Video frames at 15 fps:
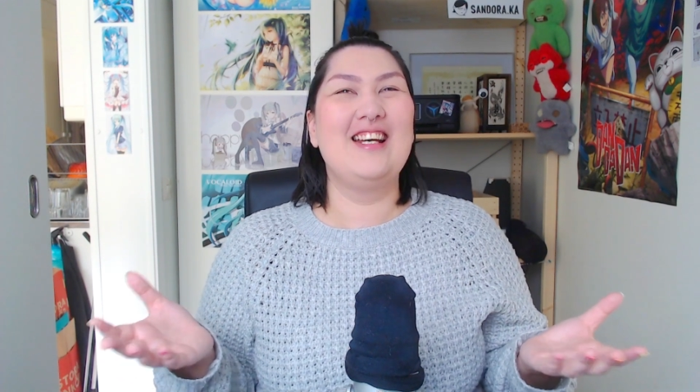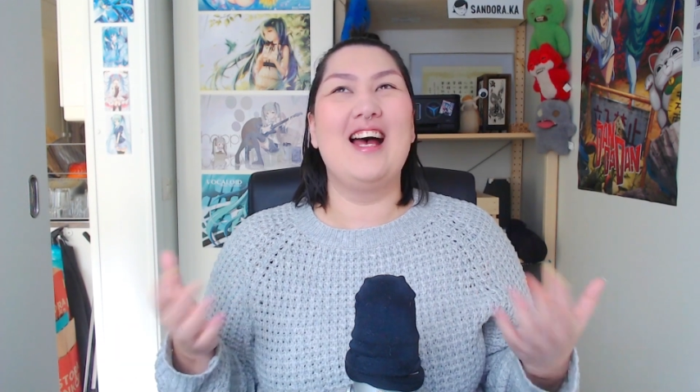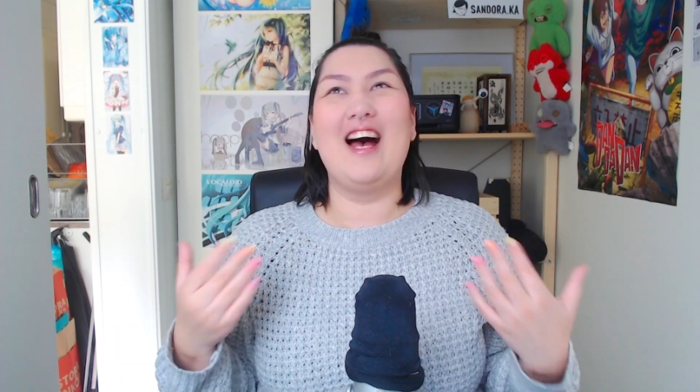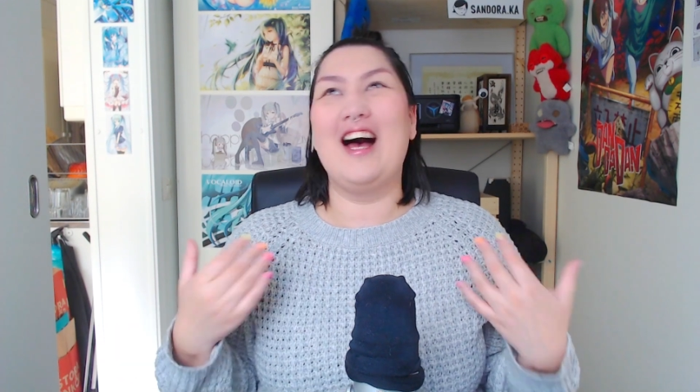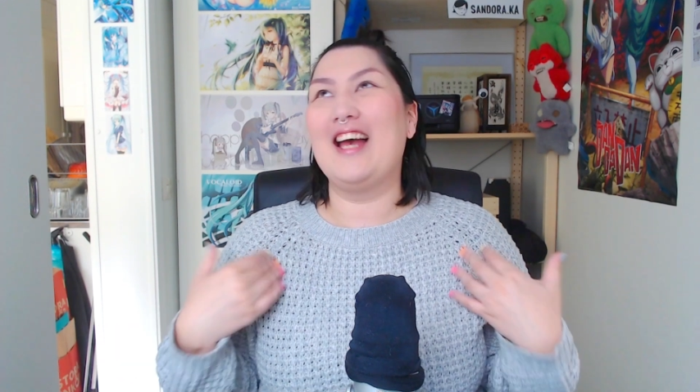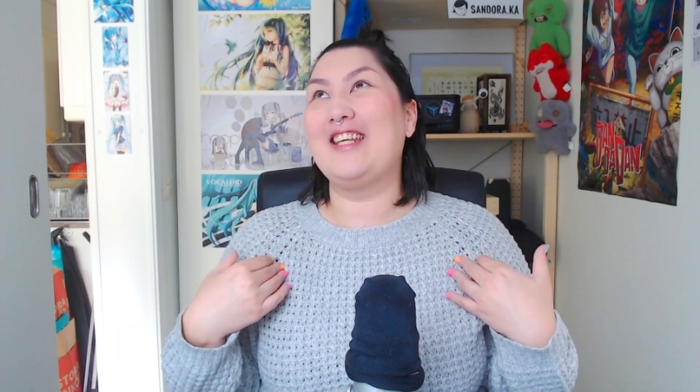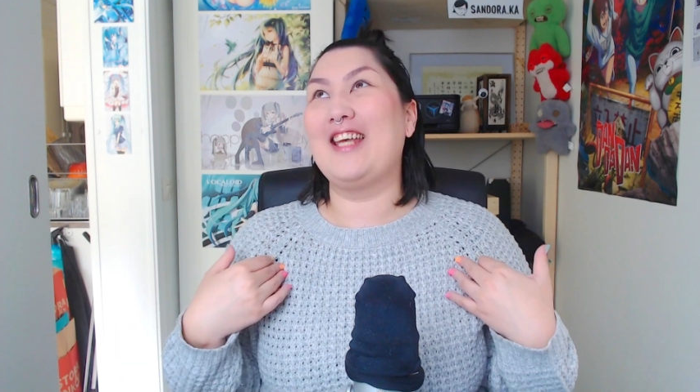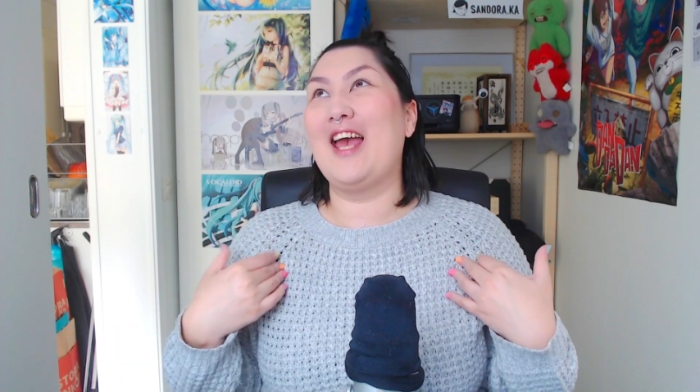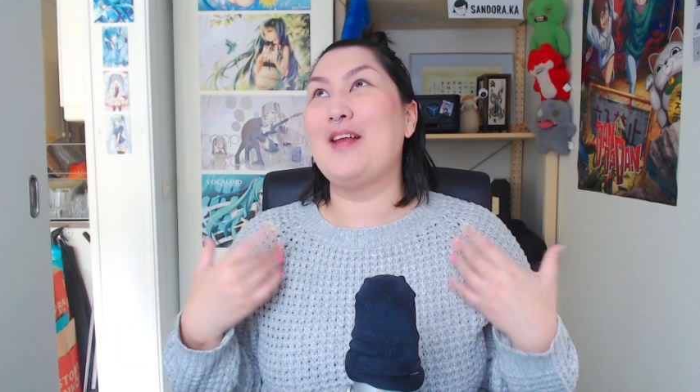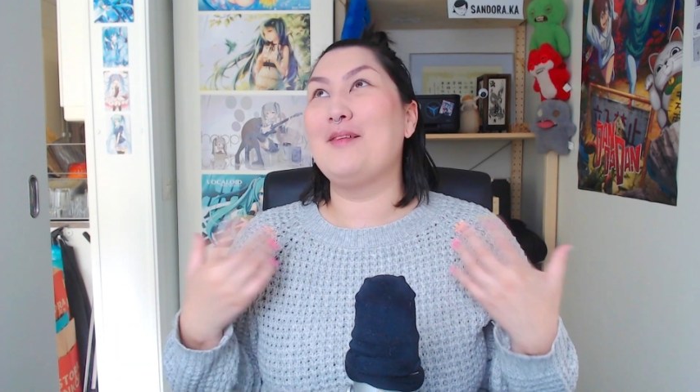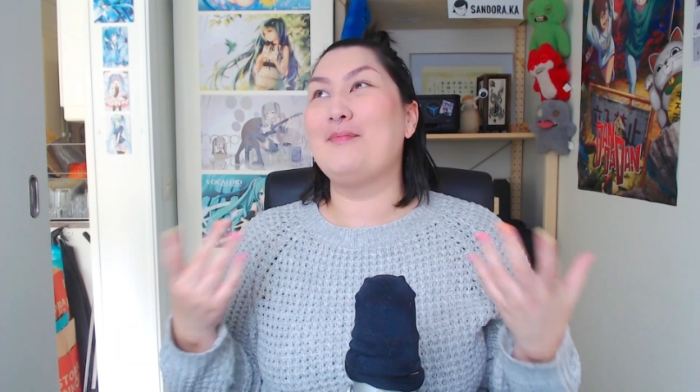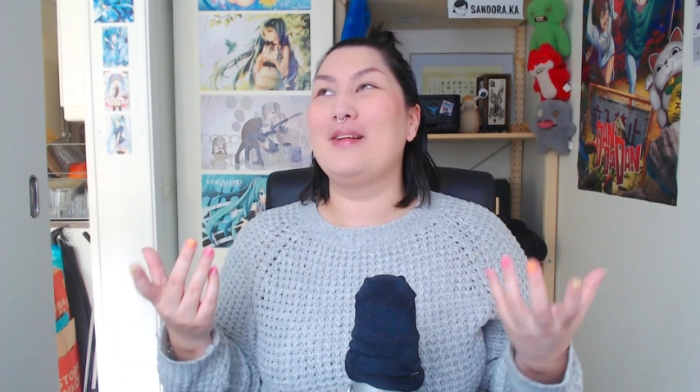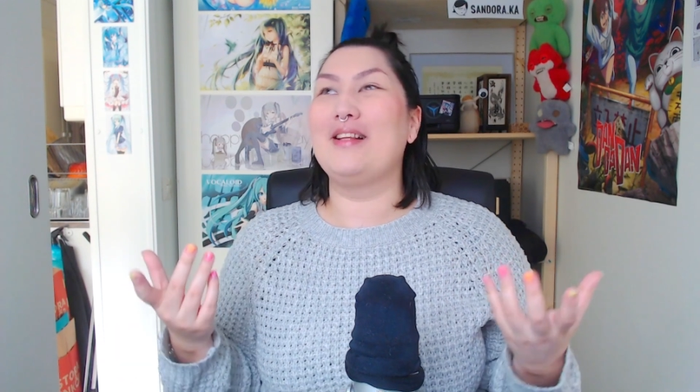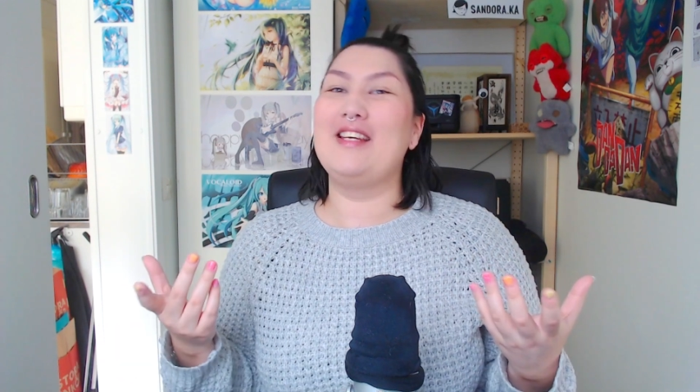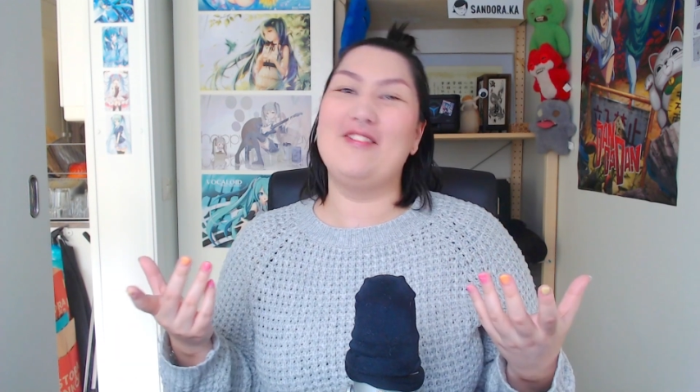I
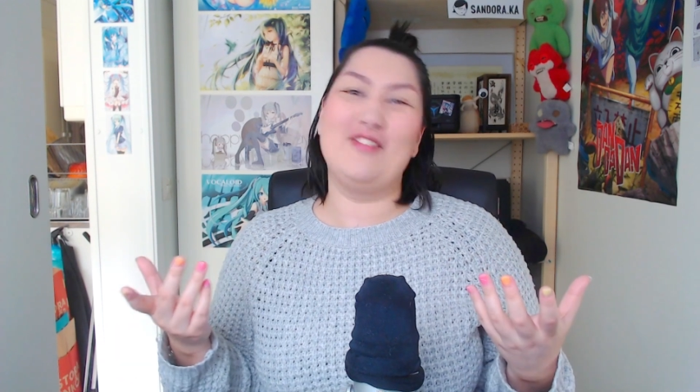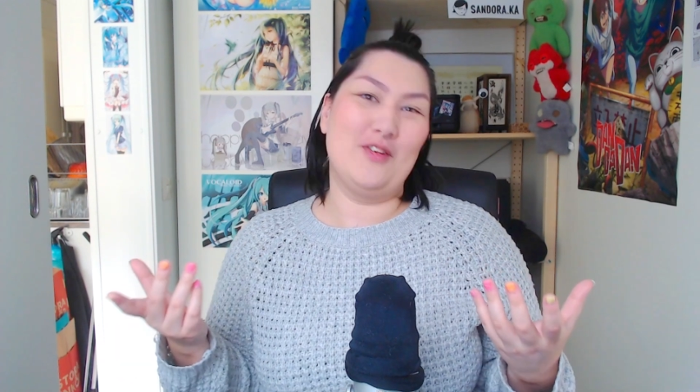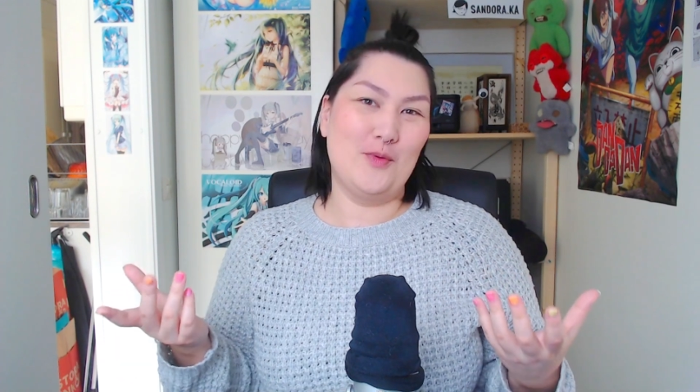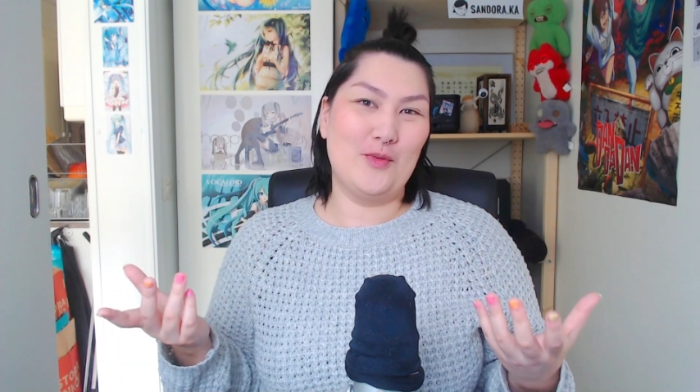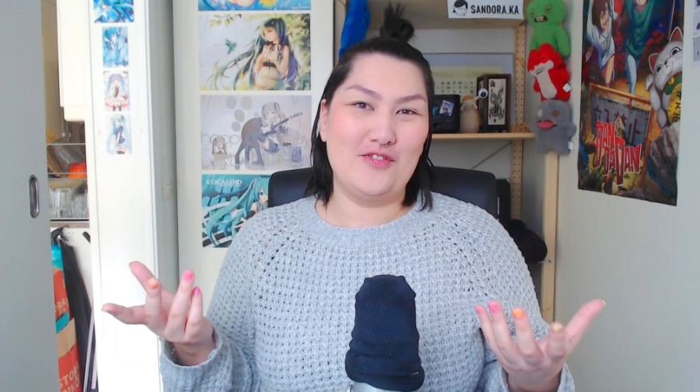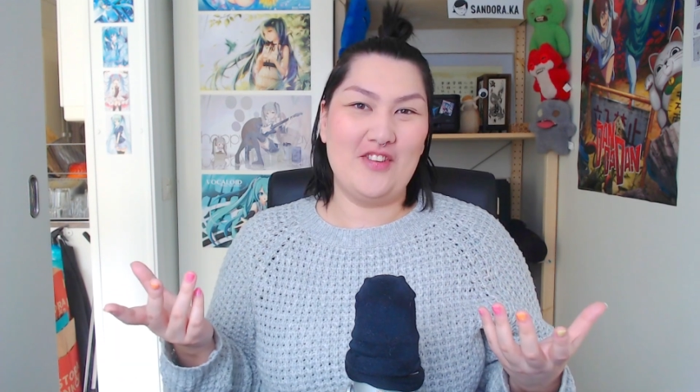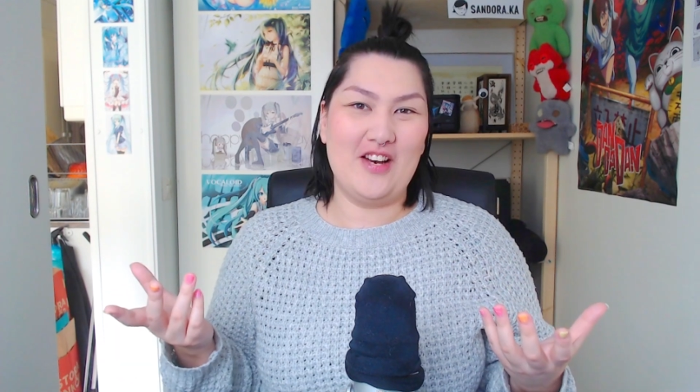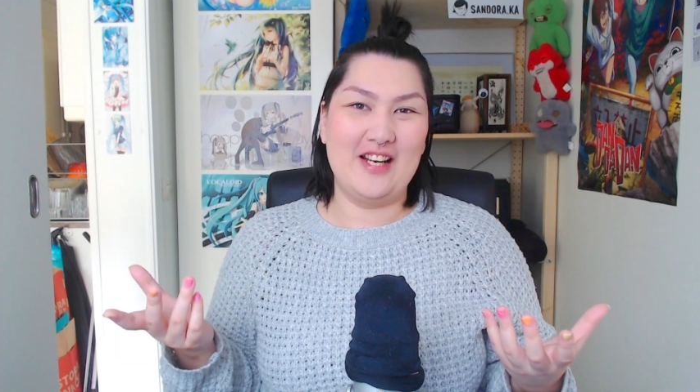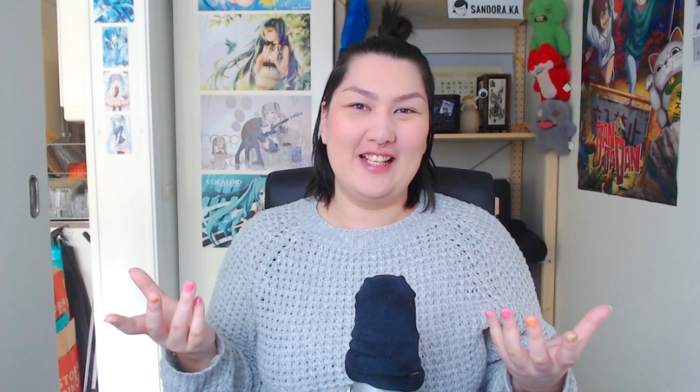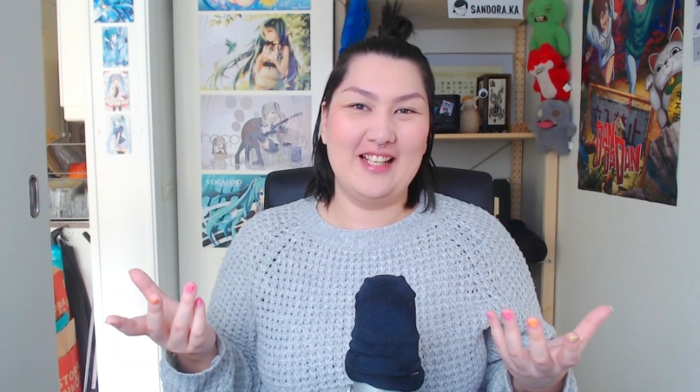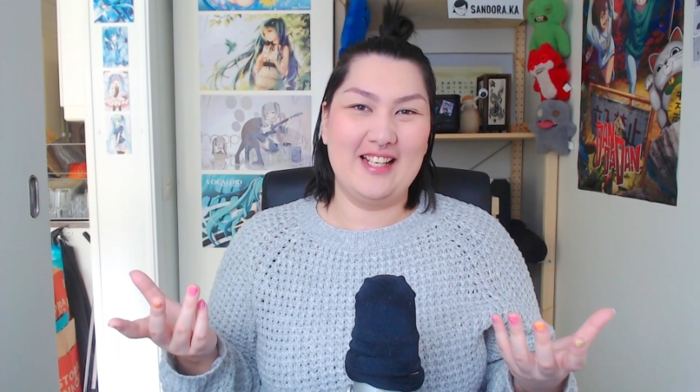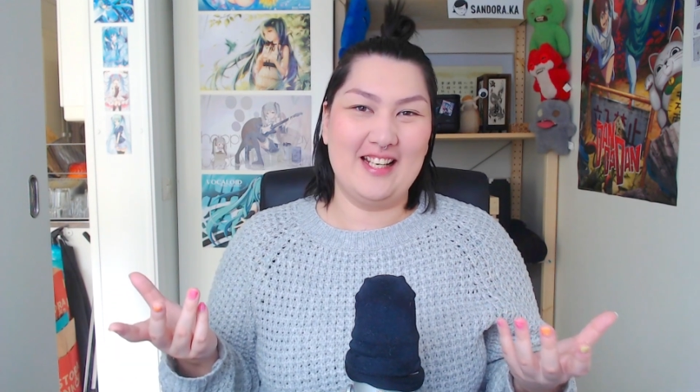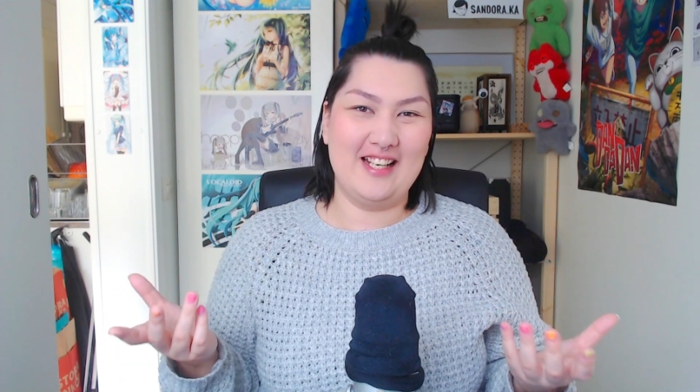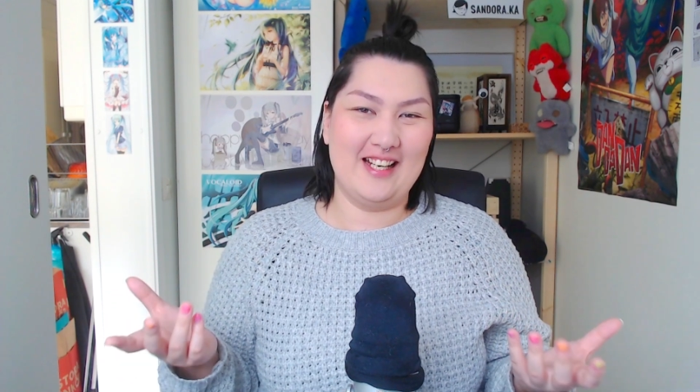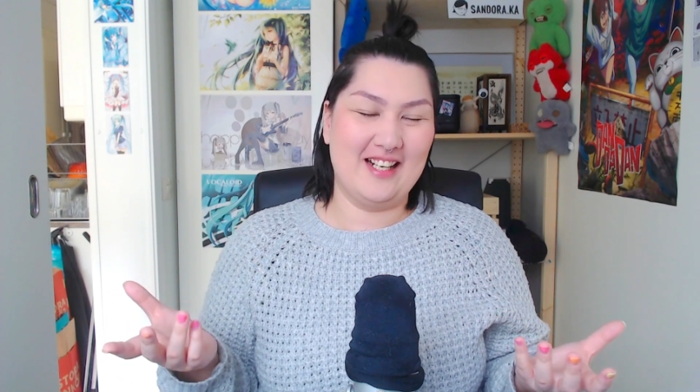can't believe it. We're
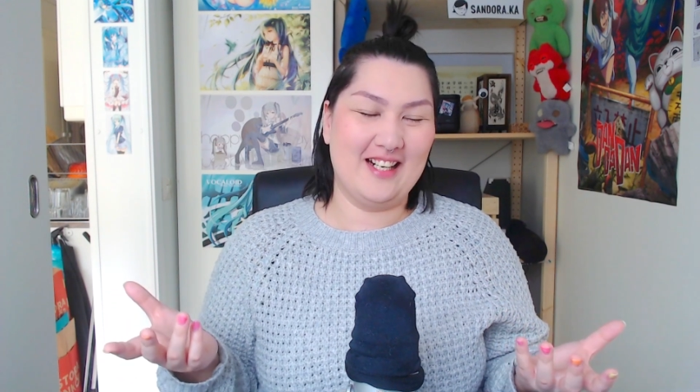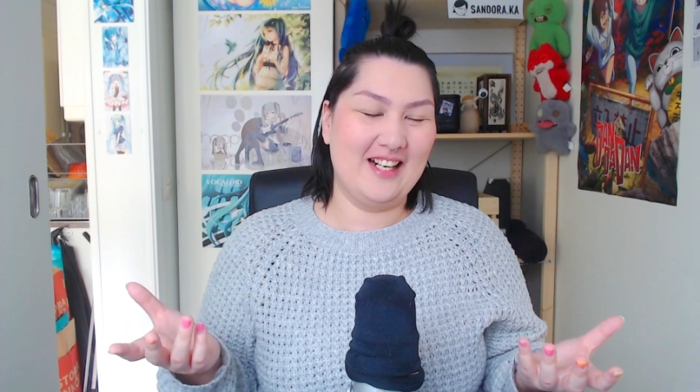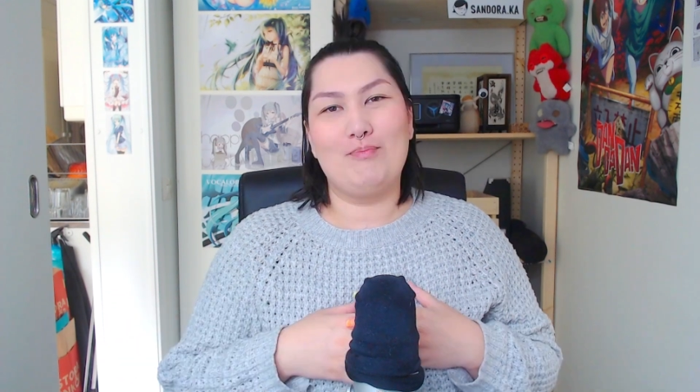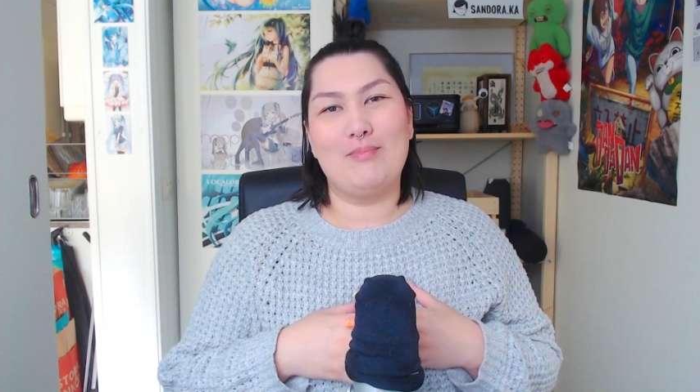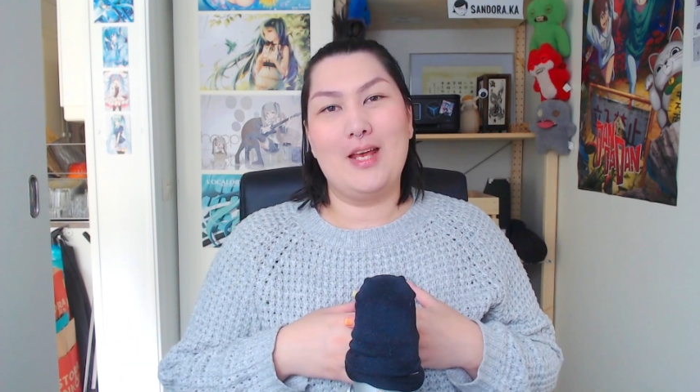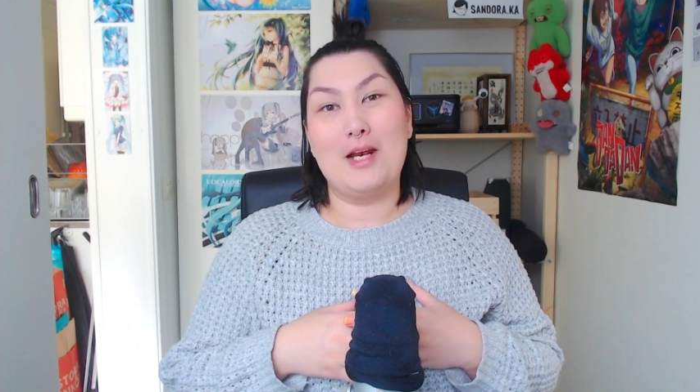finally here.